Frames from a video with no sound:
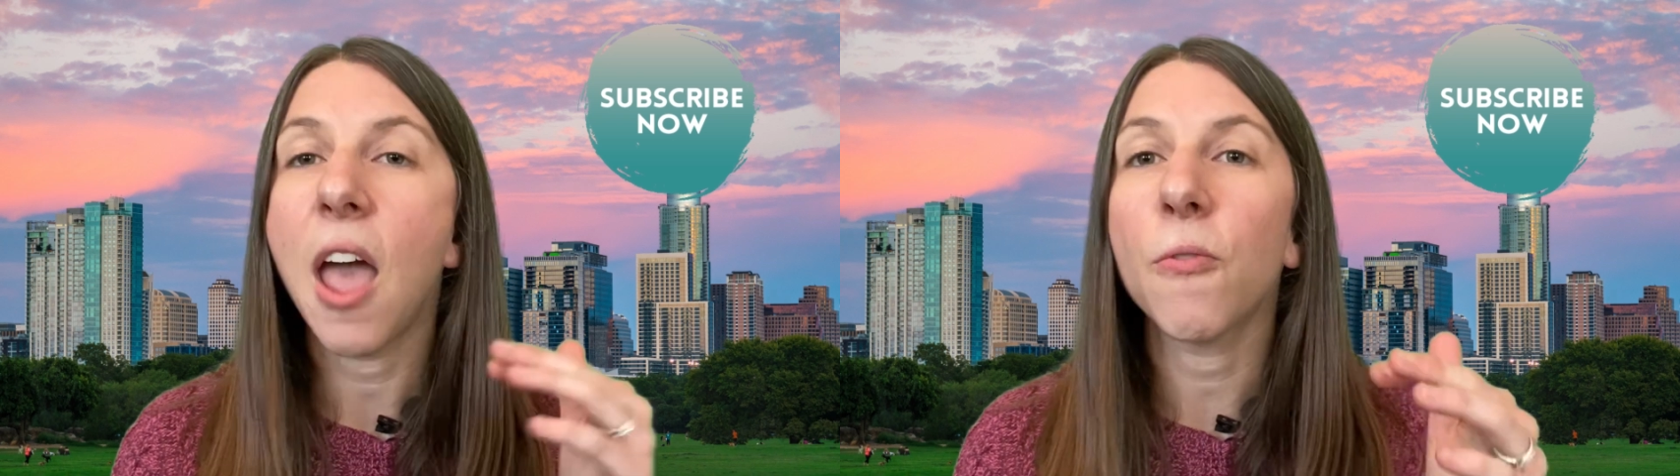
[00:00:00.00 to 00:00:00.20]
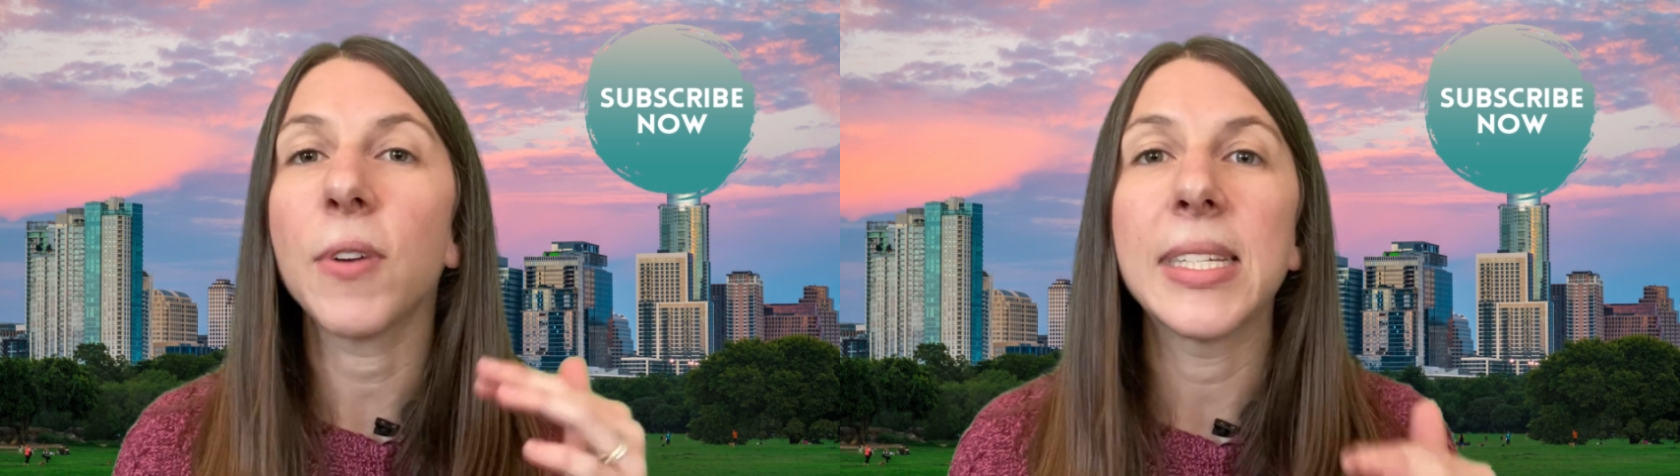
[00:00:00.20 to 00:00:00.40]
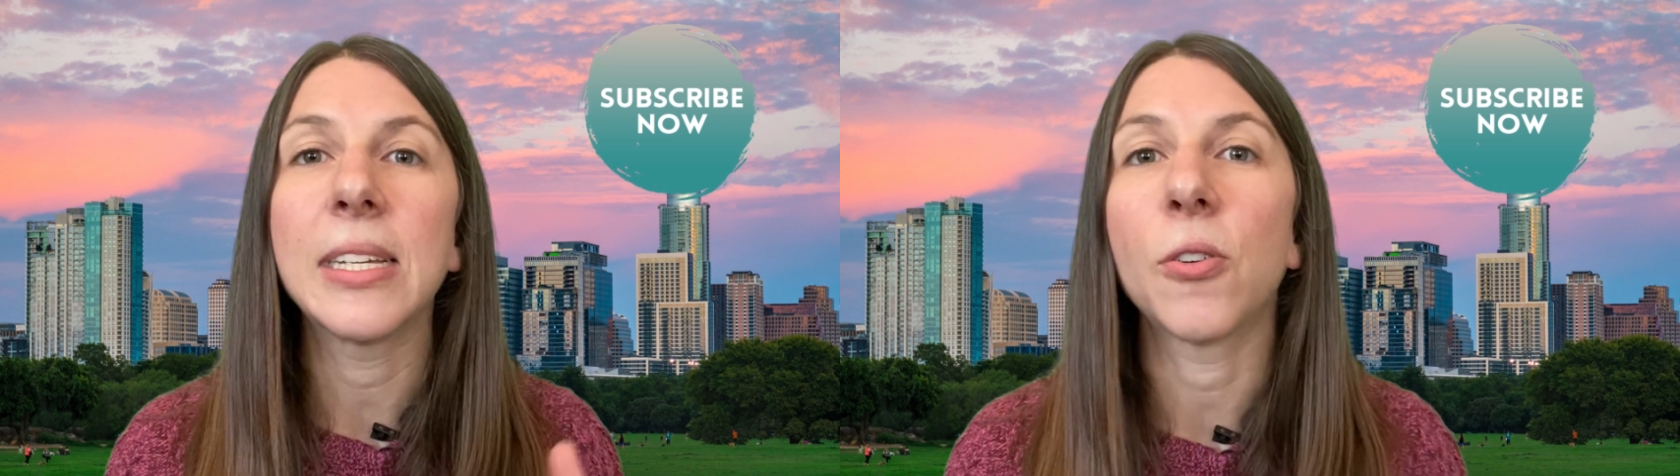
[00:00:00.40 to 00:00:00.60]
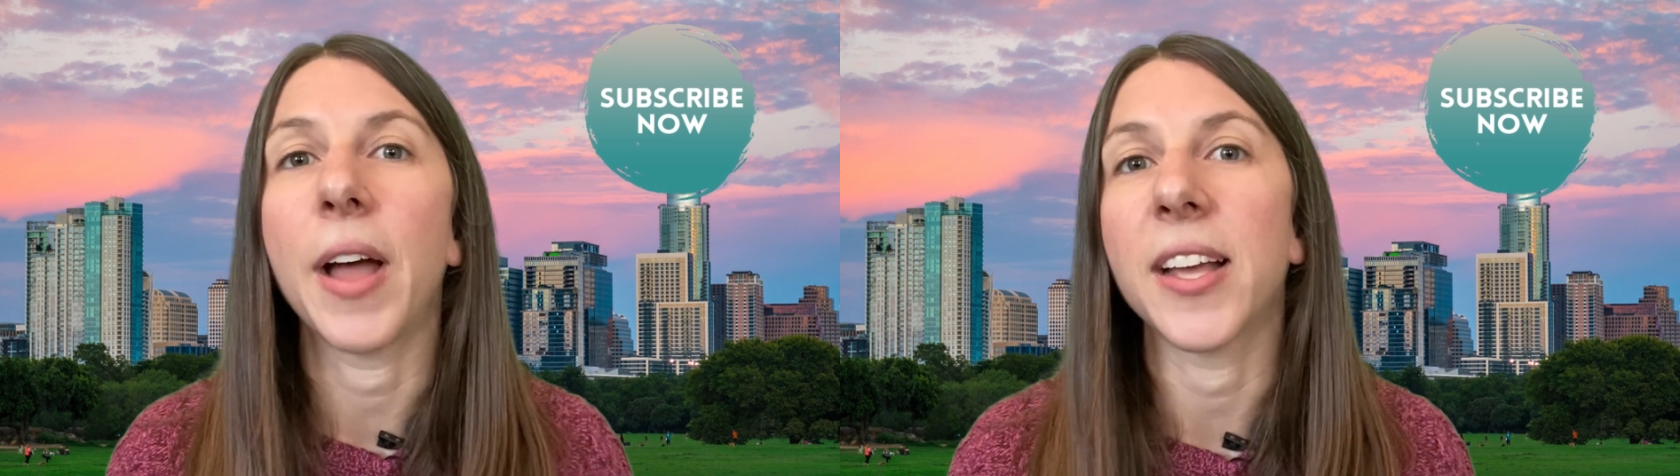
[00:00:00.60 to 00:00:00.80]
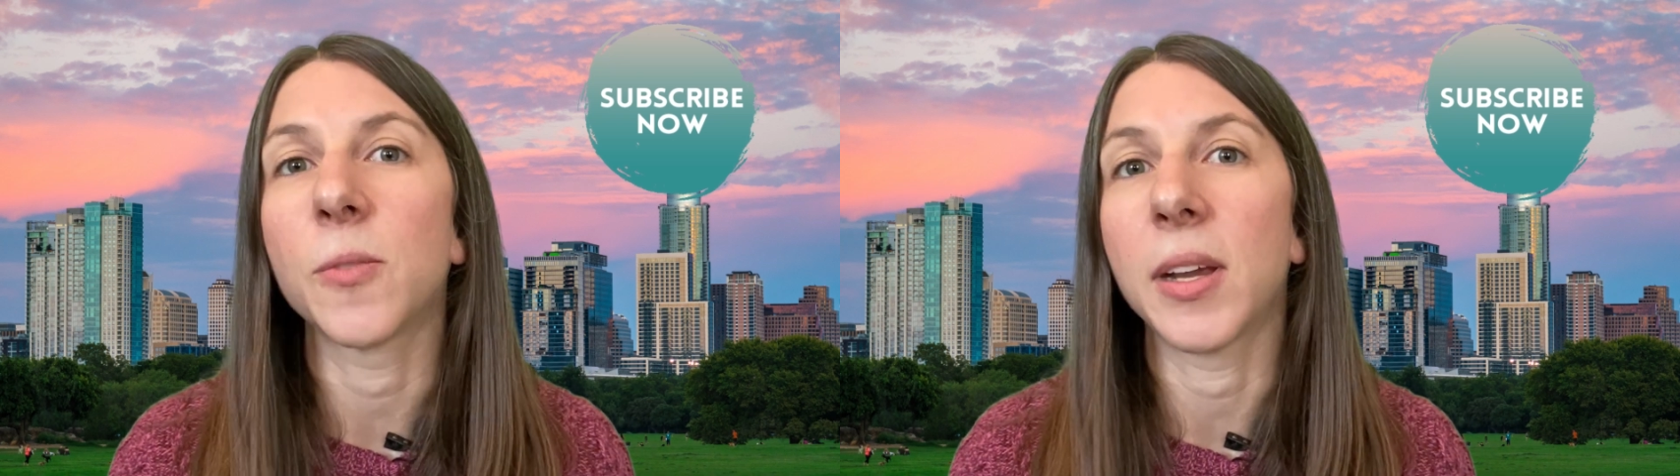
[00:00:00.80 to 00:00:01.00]
every single
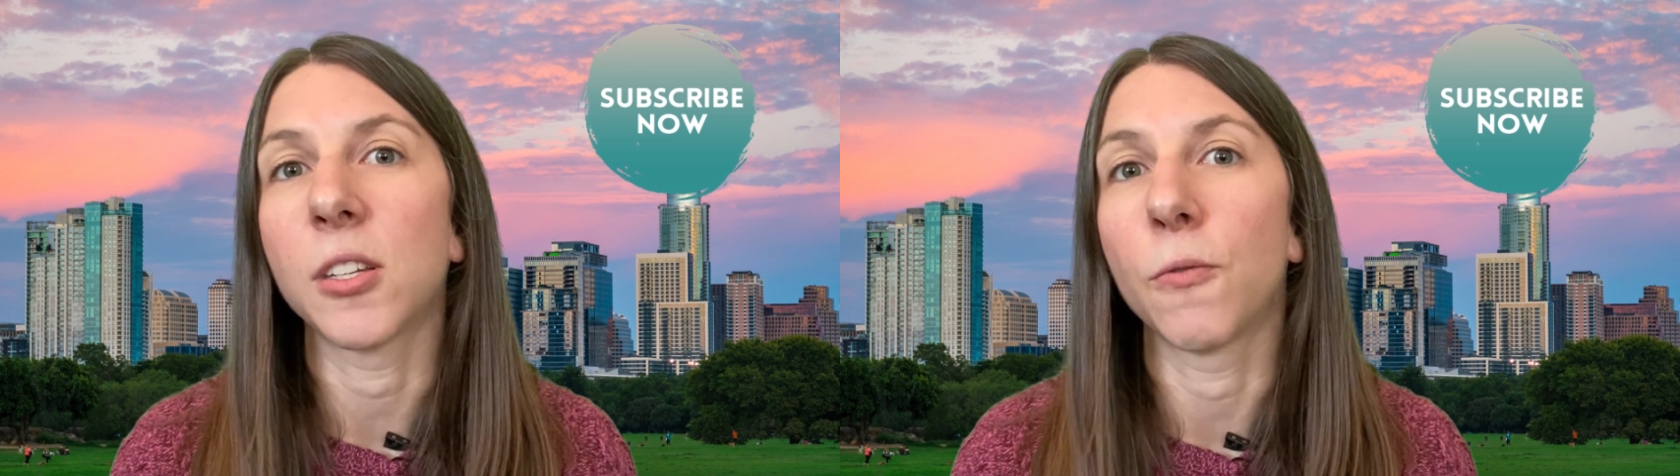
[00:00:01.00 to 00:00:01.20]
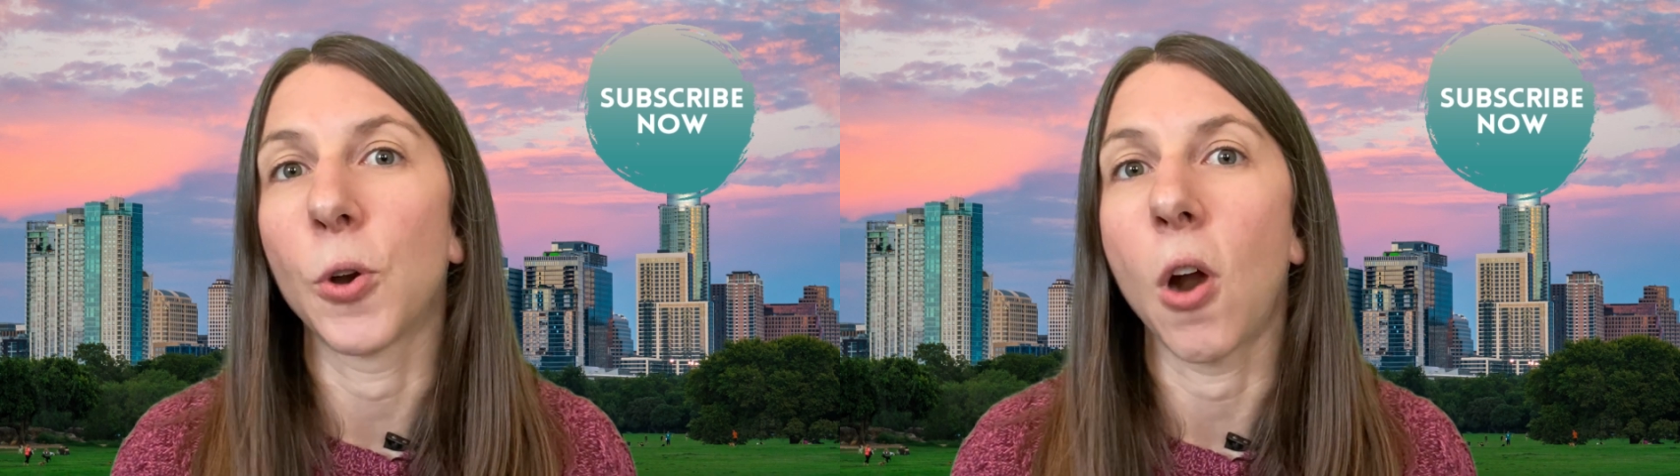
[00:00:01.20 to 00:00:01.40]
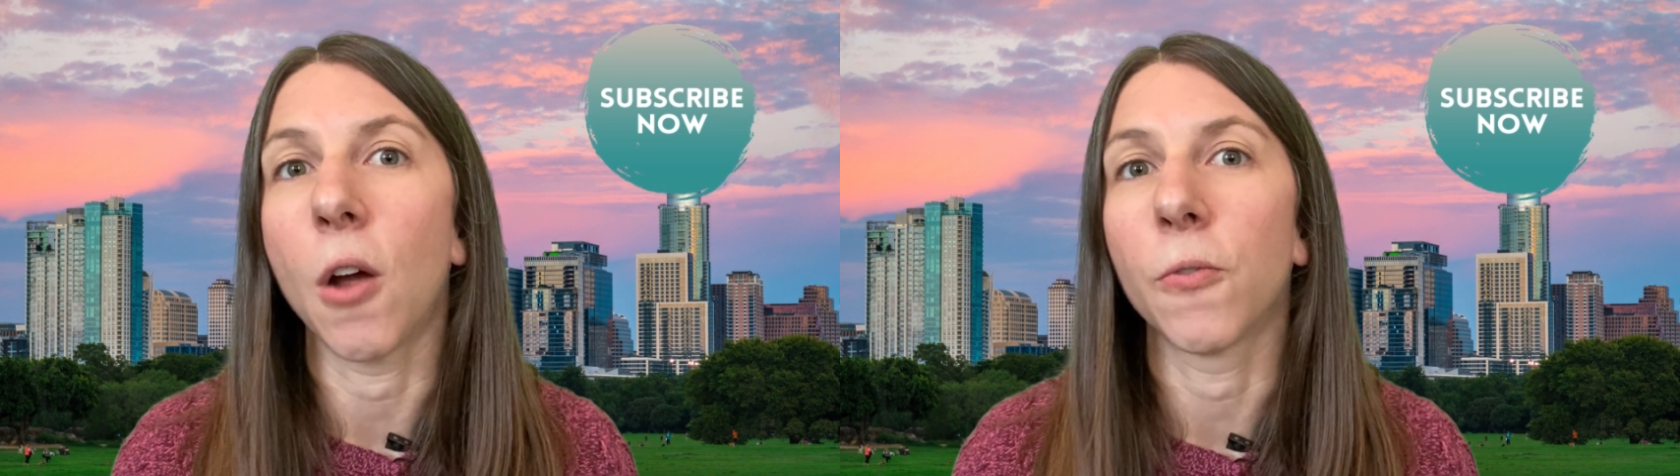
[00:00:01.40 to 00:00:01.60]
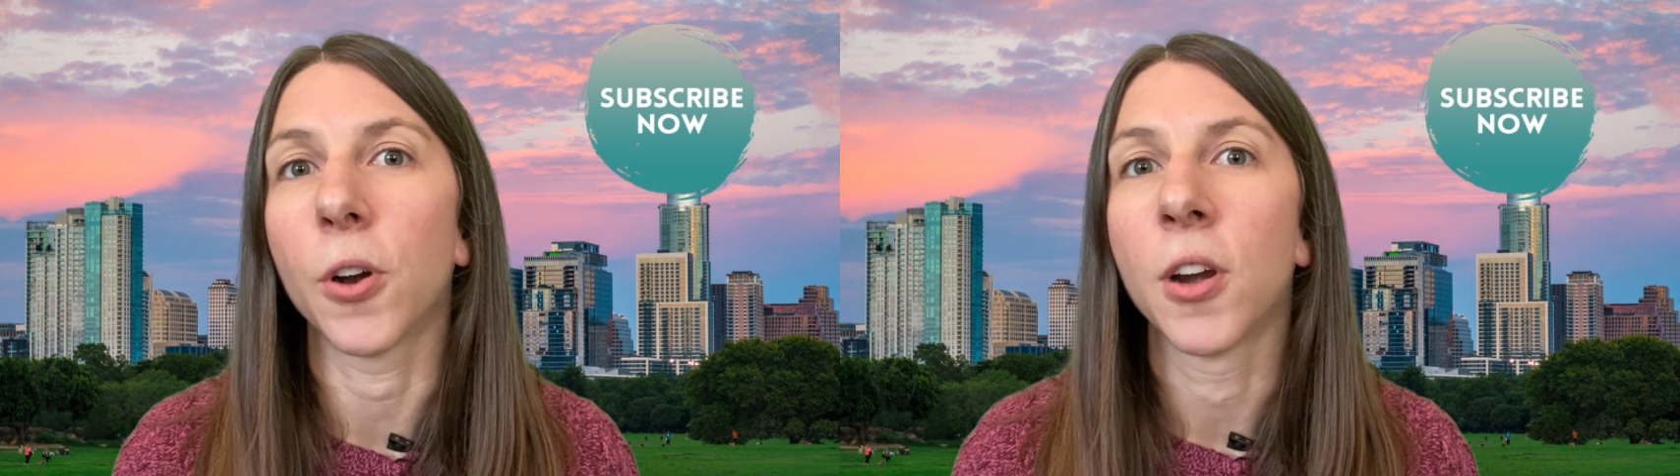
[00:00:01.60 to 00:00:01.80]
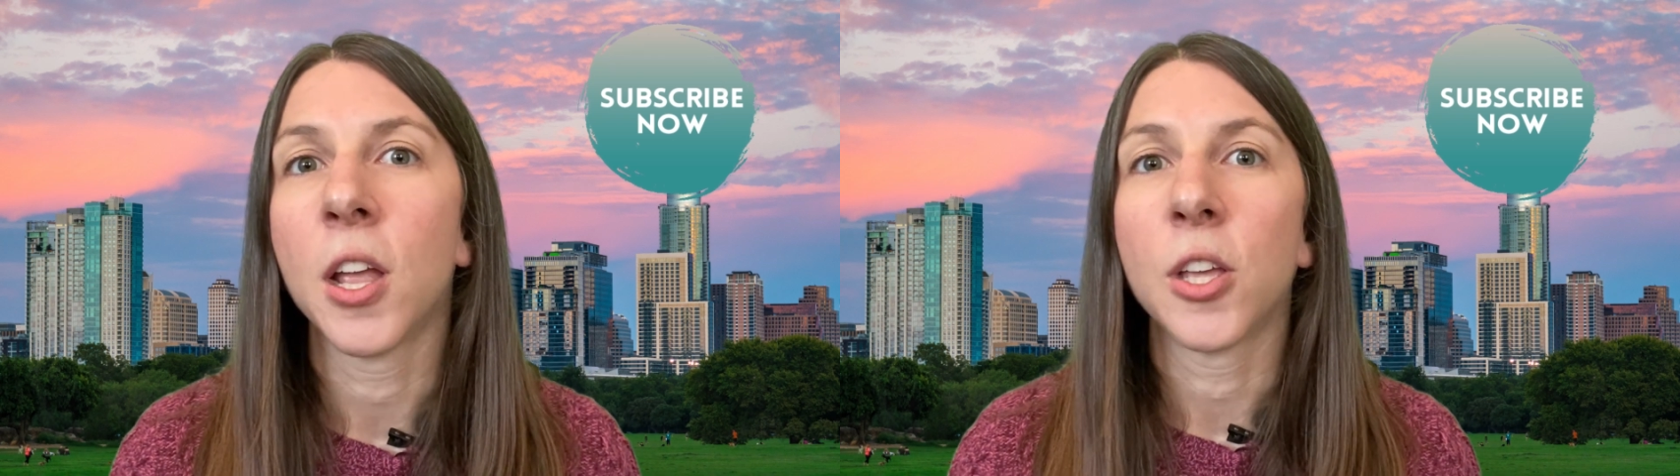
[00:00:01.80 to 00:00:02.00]
aspect of your
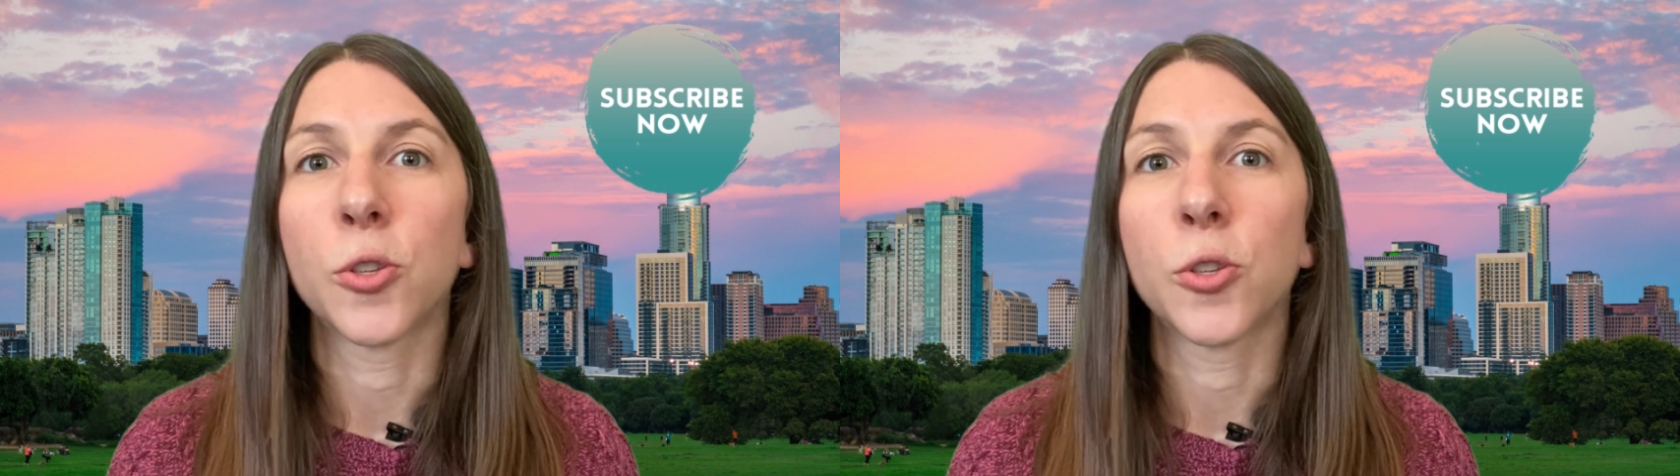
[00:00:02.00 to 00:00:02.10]
offer.